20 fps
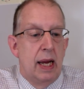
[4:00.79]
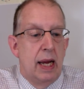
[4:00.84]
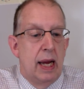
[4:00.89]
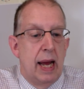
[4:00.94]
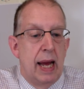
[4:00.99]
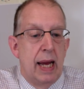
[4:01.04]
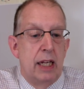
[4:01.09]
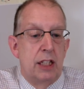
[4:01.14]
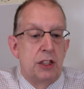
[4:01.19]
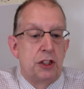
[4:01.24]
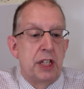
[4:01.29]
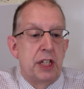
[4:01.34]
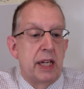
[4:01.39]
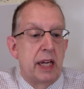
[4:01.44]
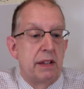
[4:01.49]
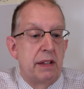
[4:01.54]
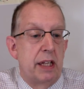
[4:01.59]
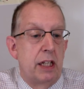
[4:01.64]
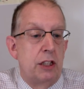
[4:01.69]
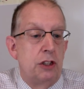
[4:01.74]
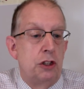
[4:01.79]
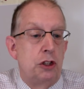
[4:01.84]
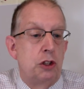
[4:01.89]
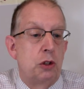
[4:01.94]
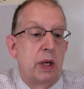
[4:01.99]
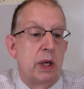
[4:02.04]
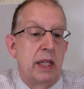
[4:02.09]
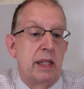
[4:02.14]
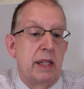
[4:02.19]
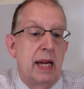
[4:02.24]
And she can then
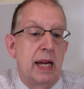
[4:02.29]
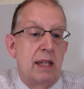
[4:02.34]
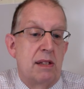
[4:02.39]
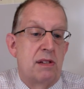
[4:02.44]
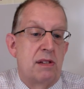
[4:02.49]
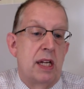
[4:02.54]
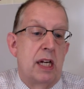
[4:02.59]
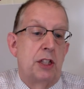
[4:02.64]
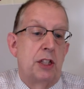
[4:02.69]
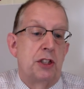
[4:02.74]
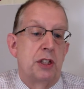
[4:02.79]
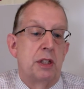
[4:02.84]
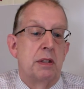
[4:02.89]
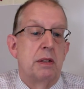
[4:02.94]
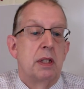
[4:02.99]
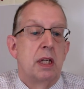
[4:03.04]
join that session.